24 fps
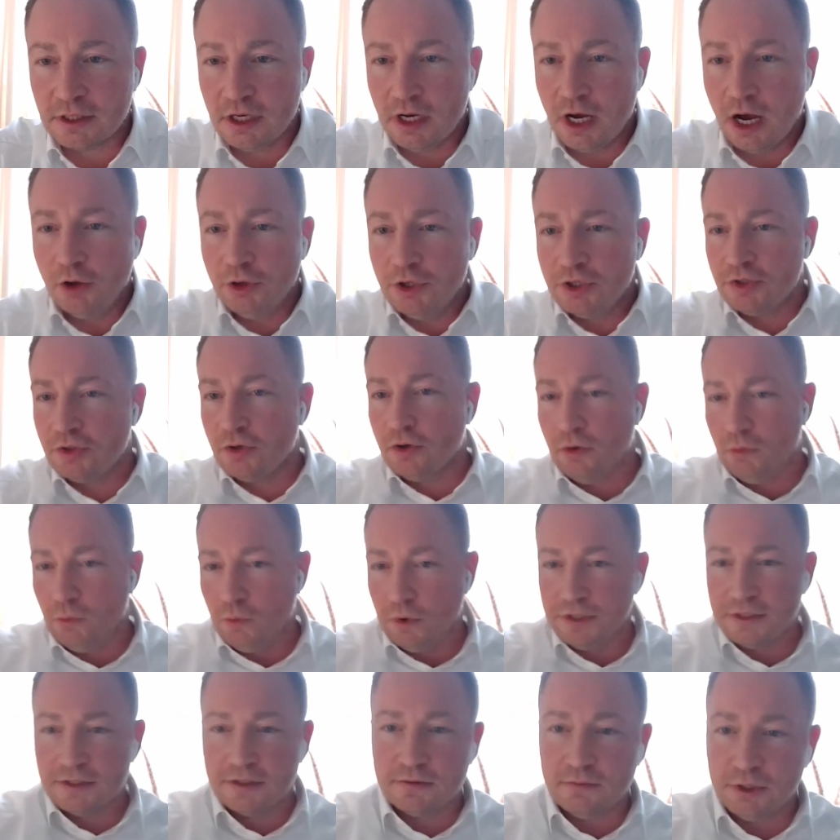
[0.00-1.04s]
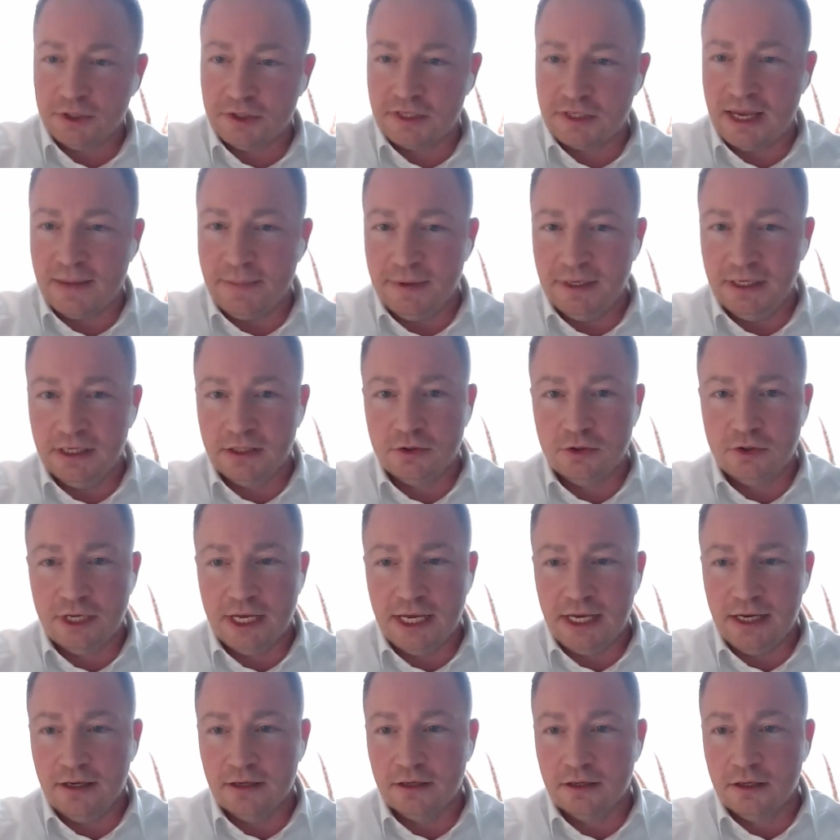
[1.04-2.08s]
What's happening
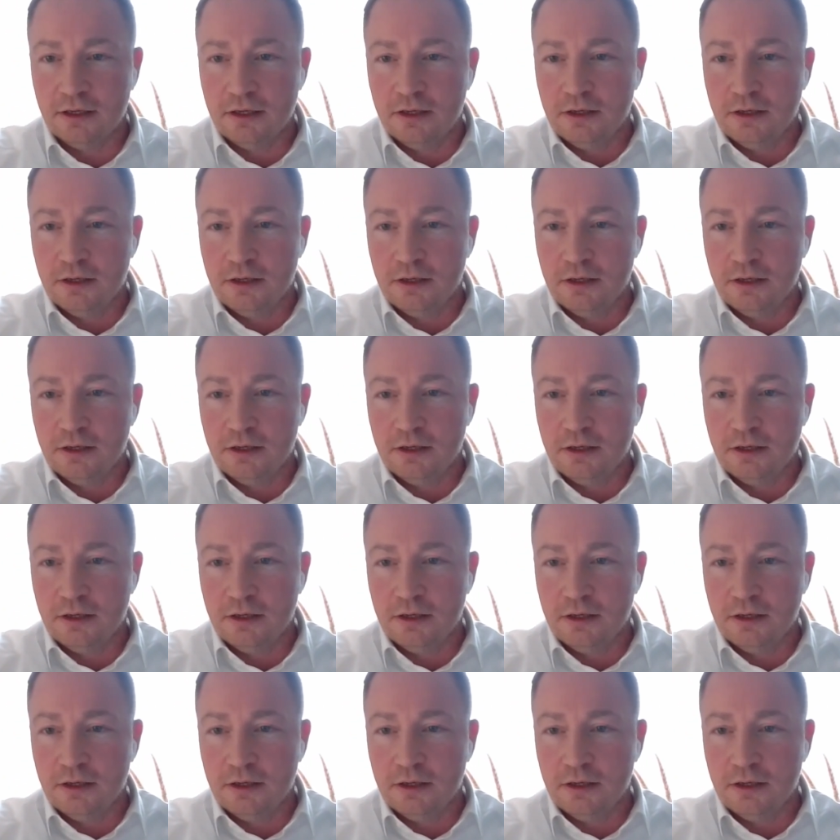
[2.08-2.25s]
today?